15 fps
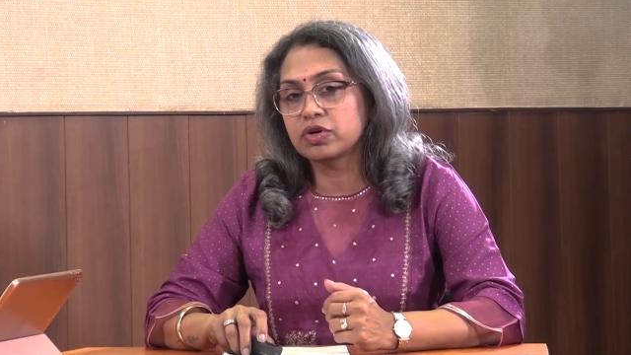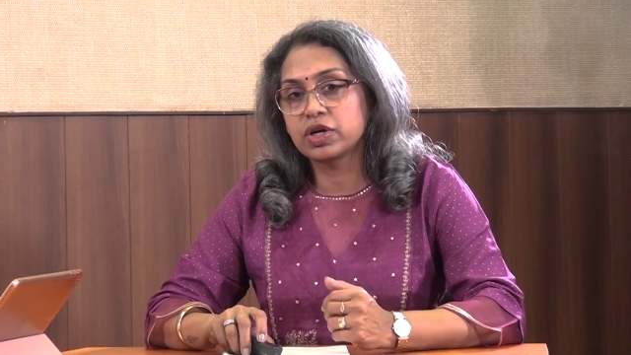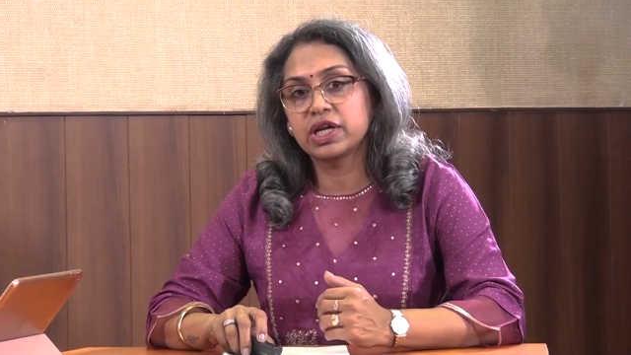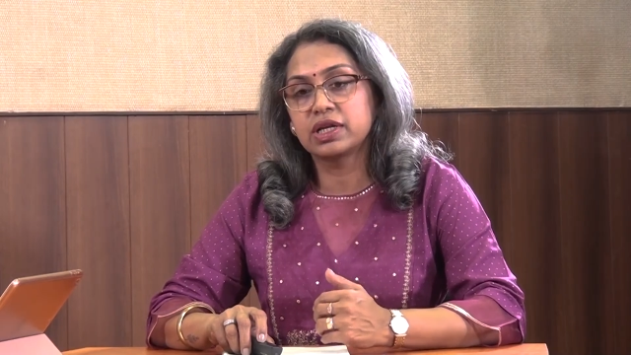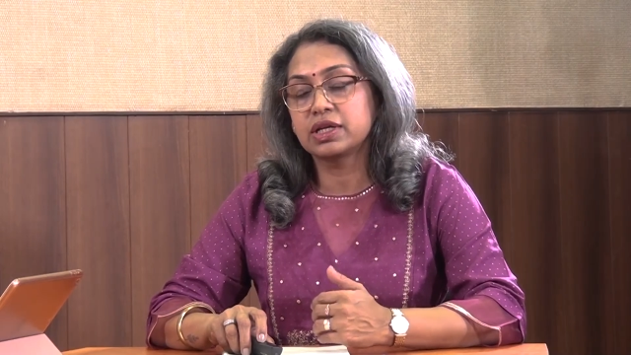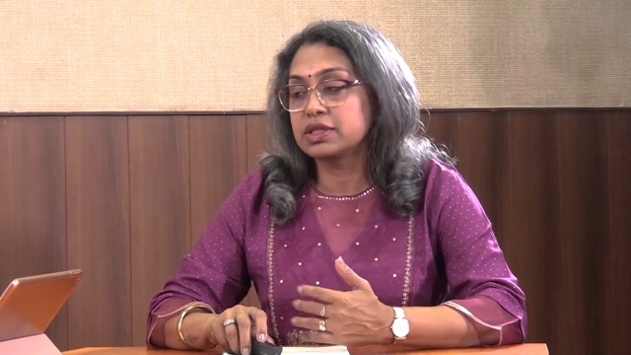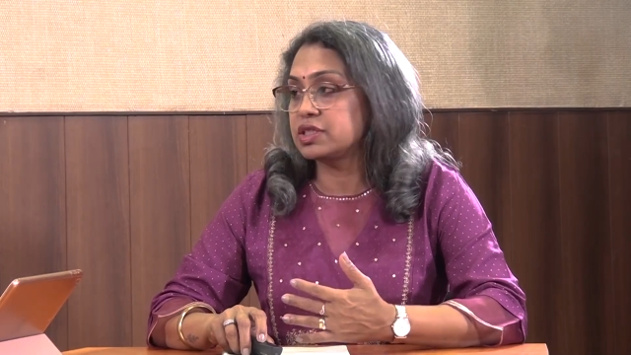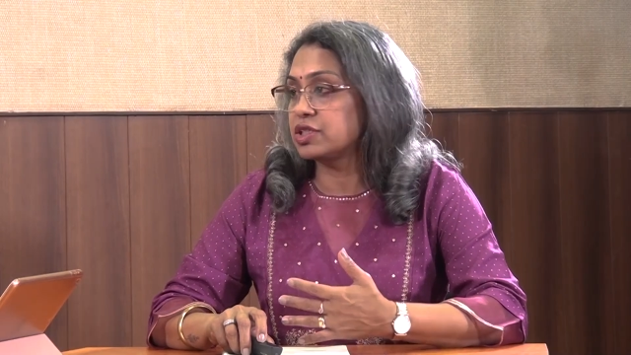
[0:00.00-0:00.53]

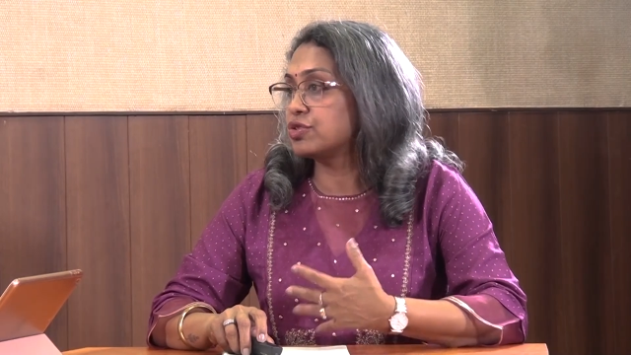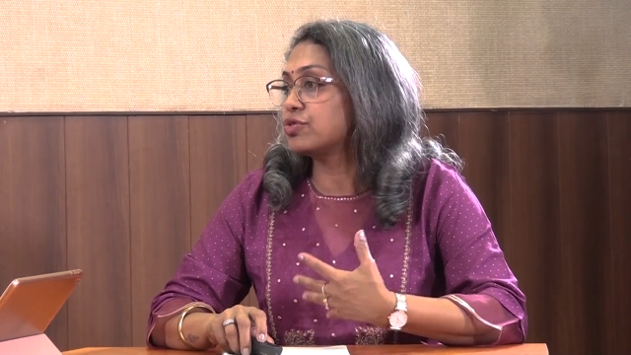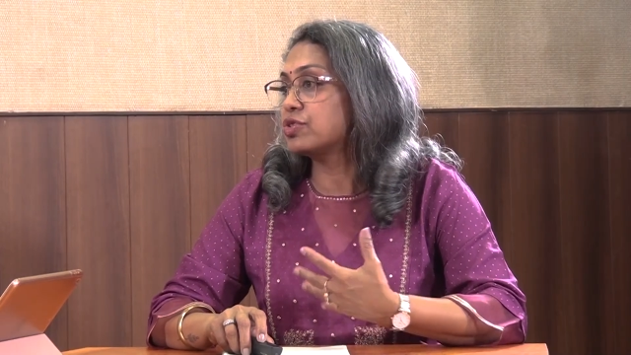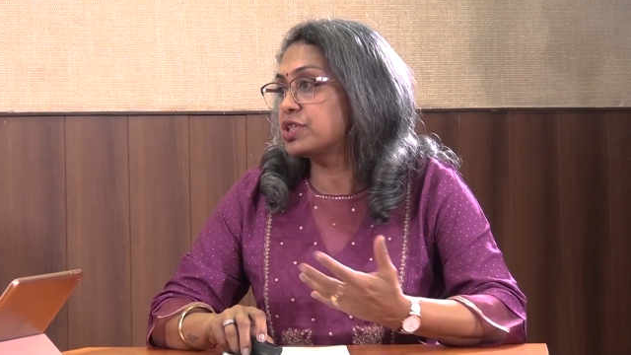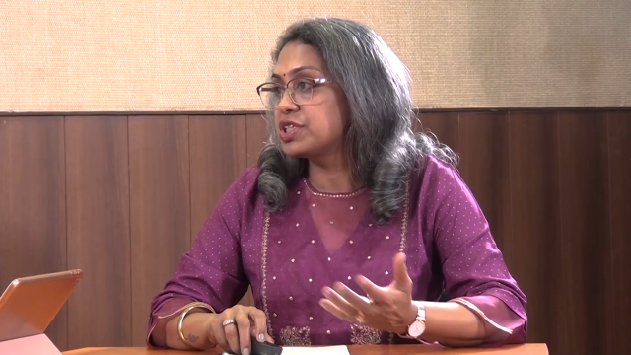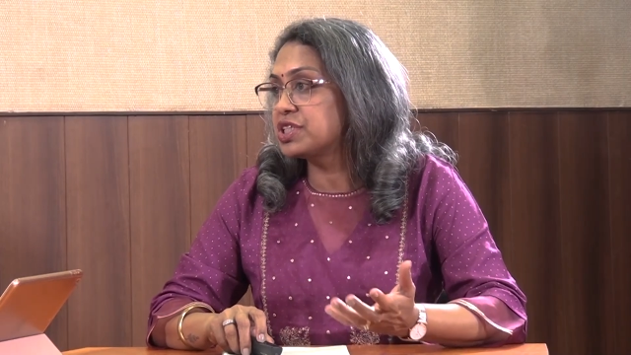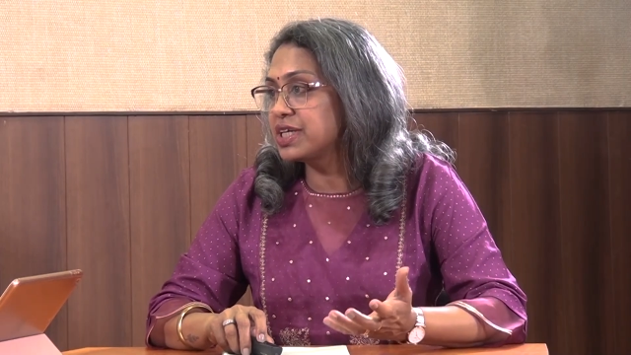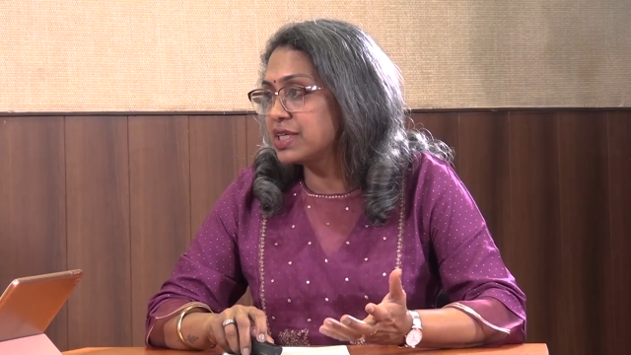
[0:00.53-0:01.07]
only listen to
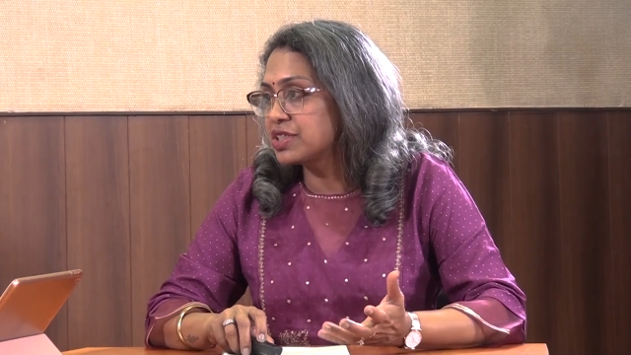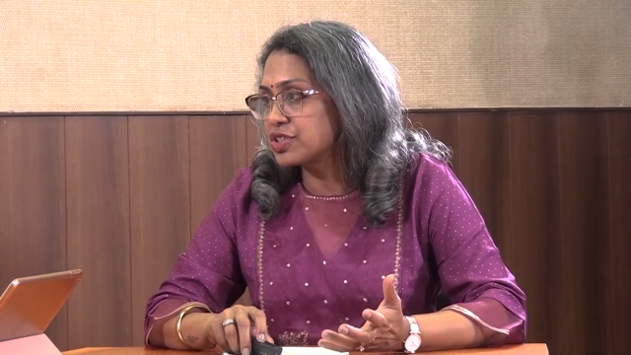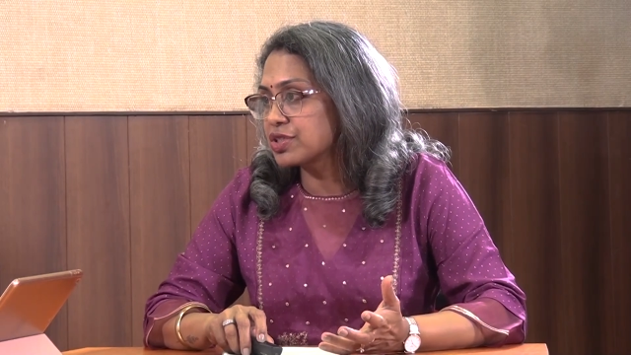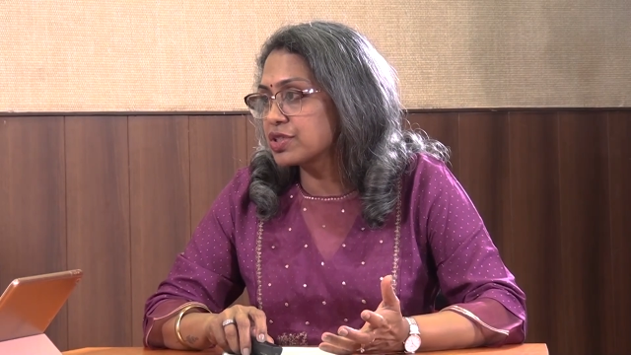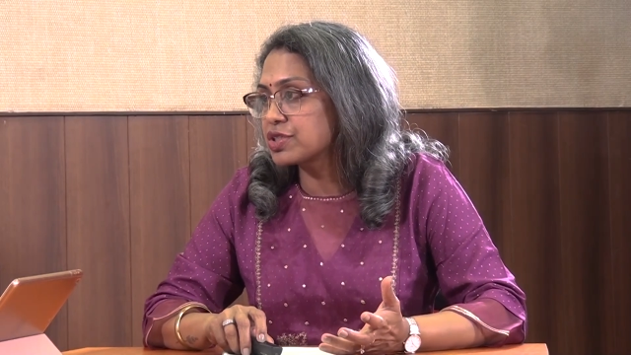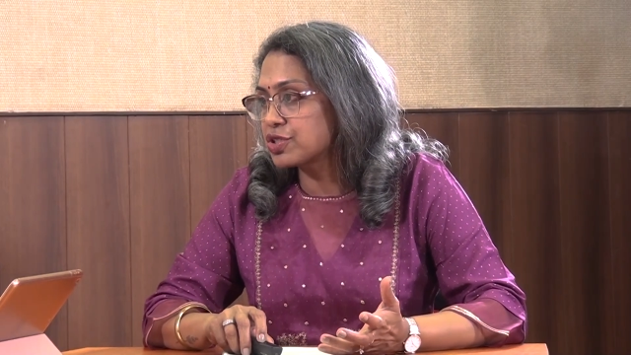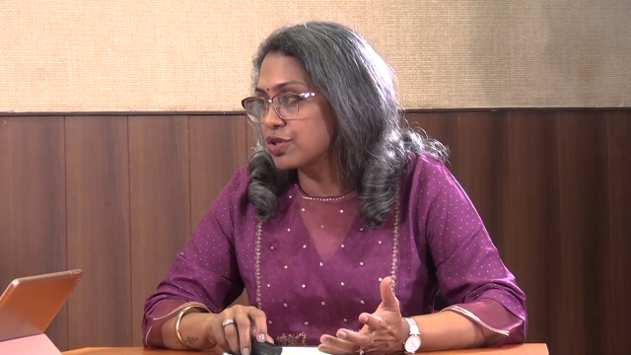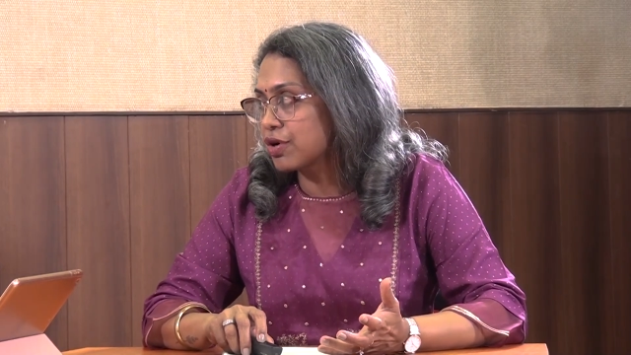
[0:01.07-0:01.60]

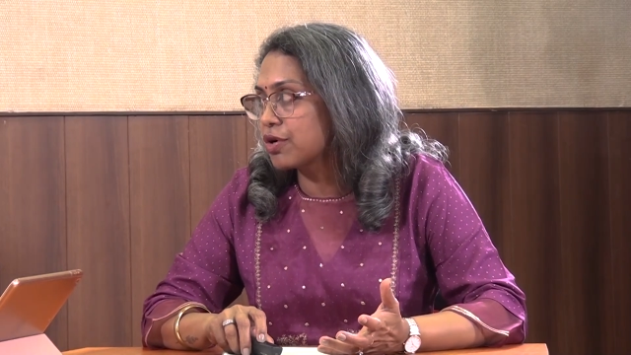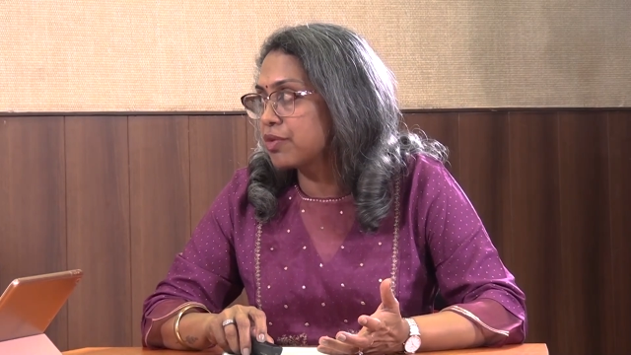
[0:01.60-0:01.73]
teachers talk